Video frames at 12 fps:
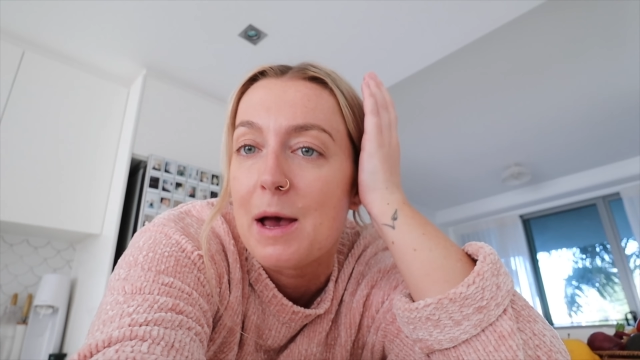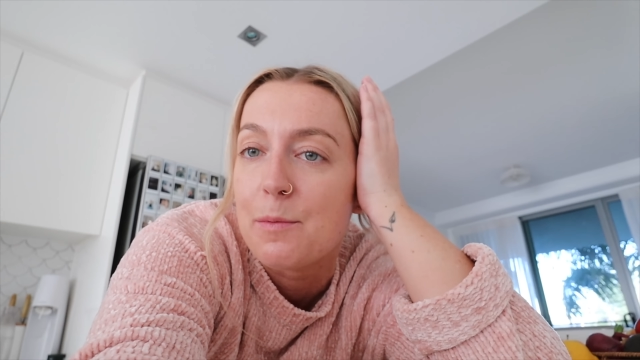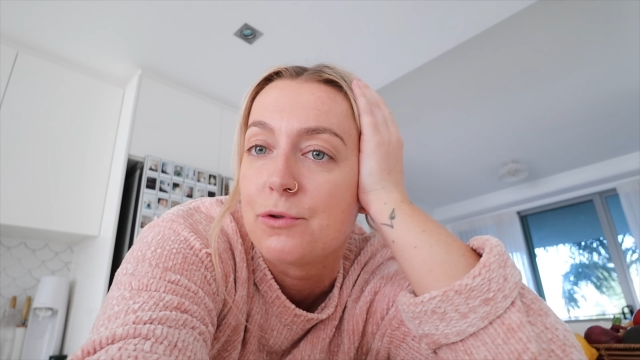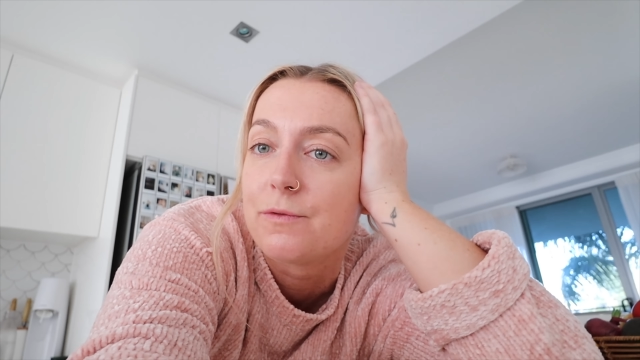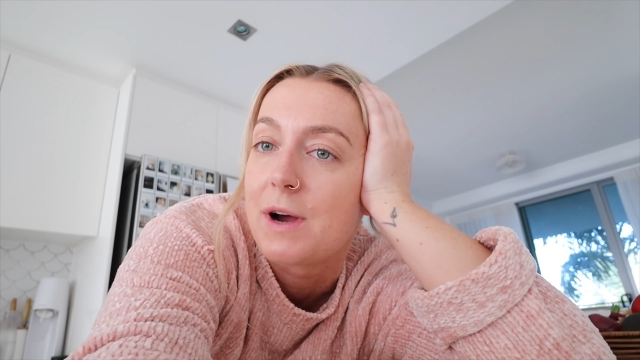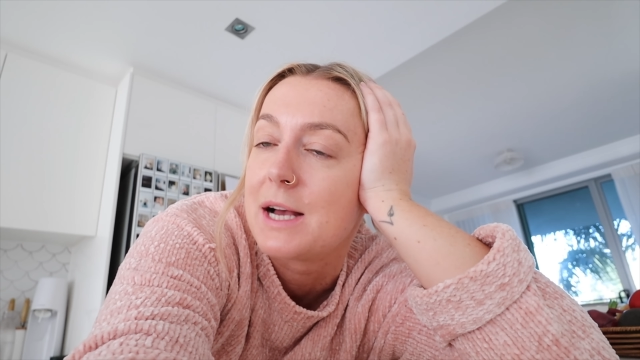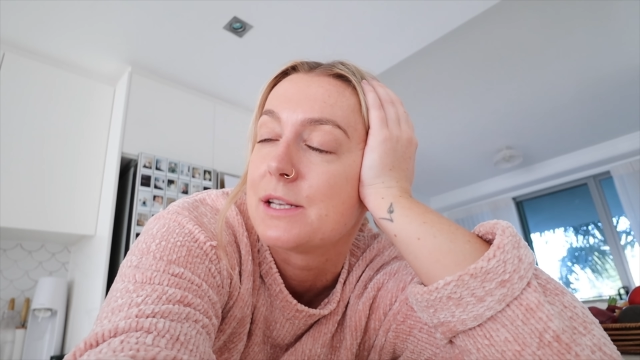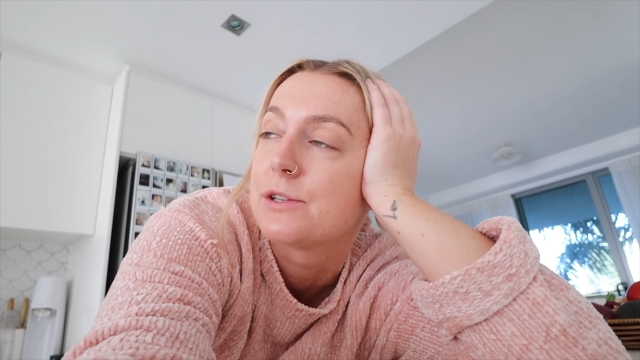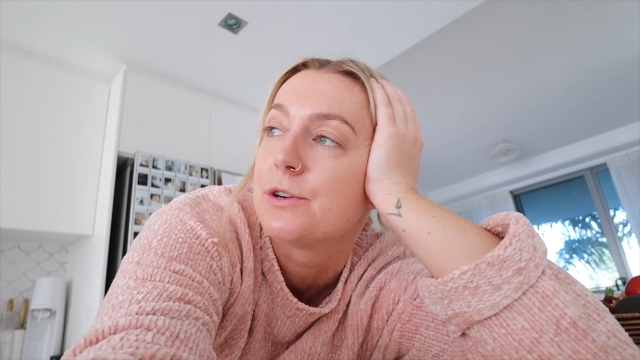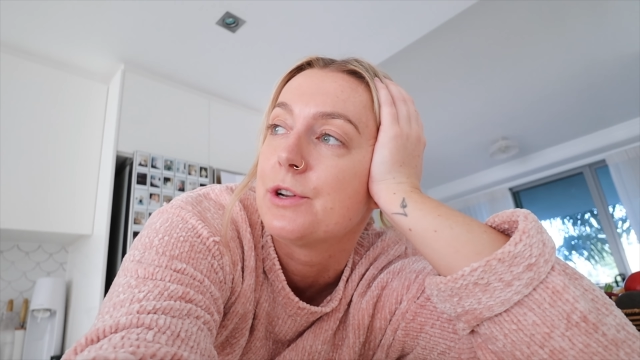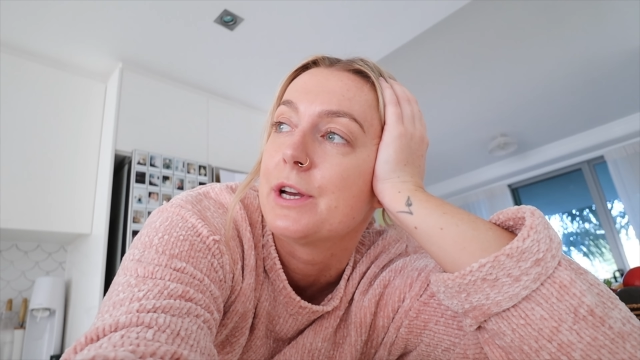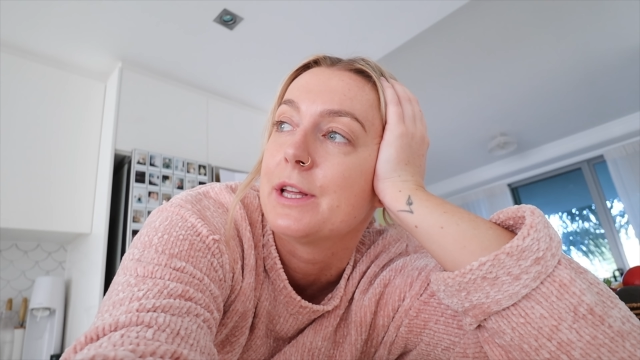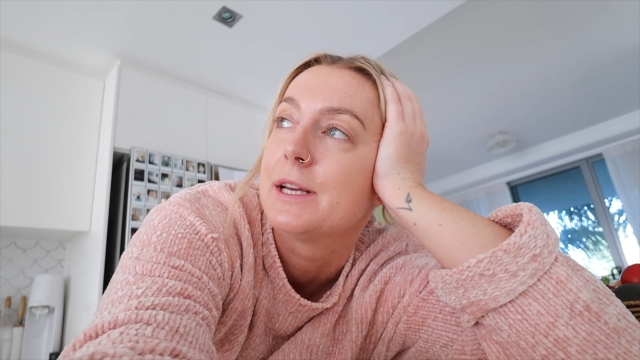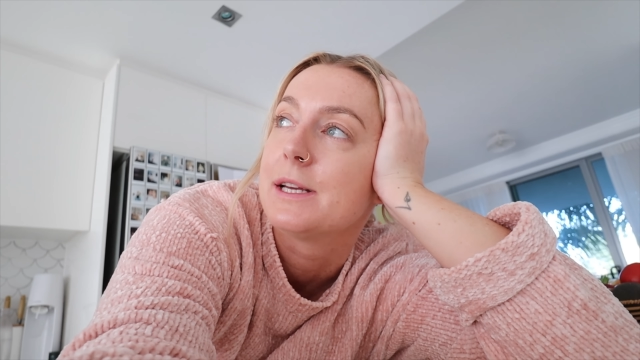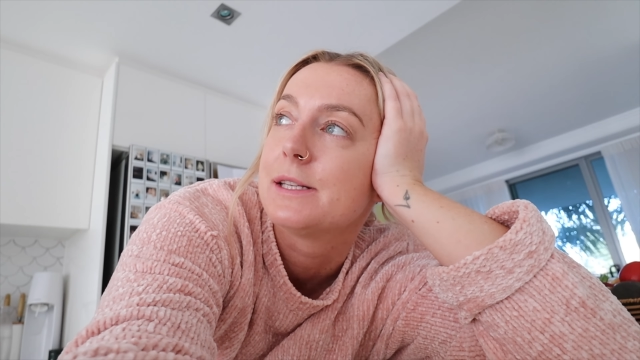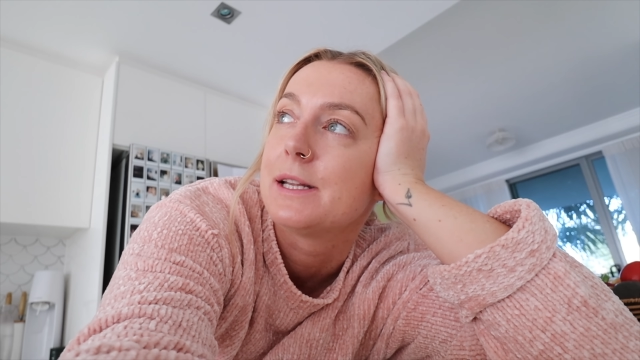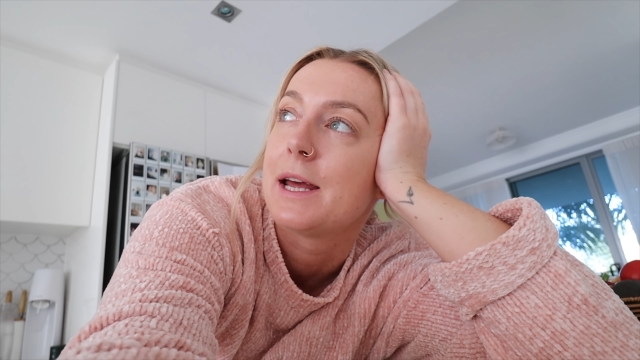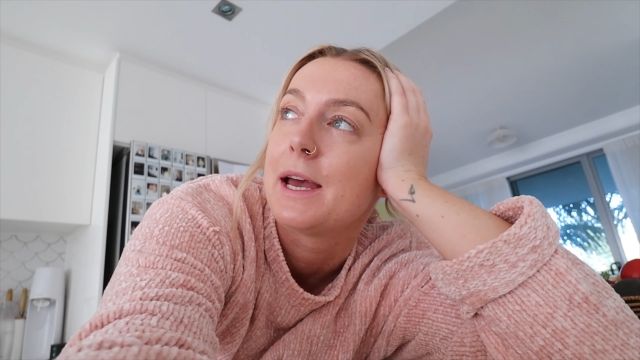I put rice on earlier
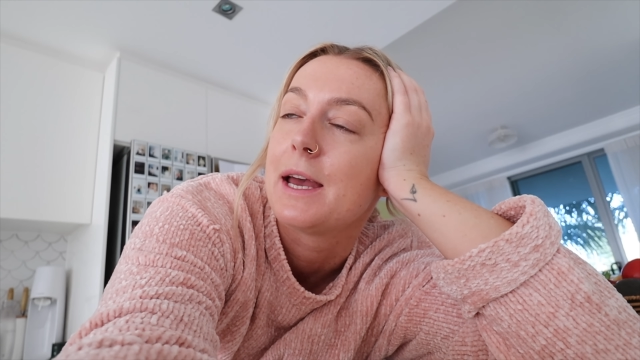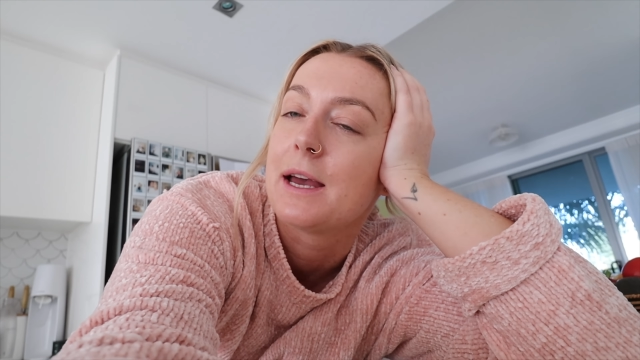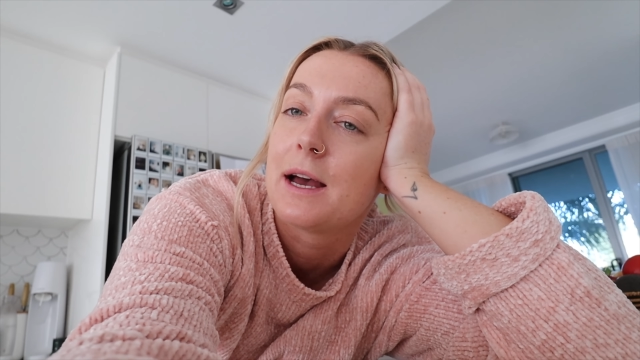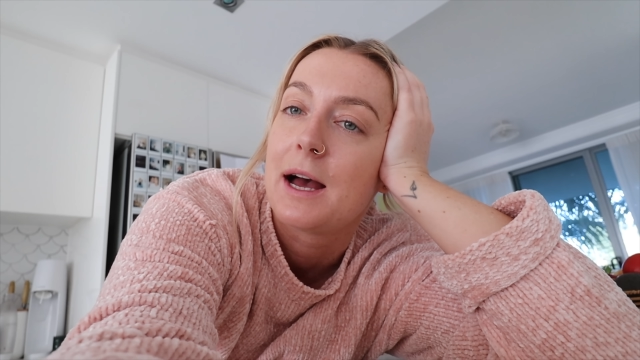today.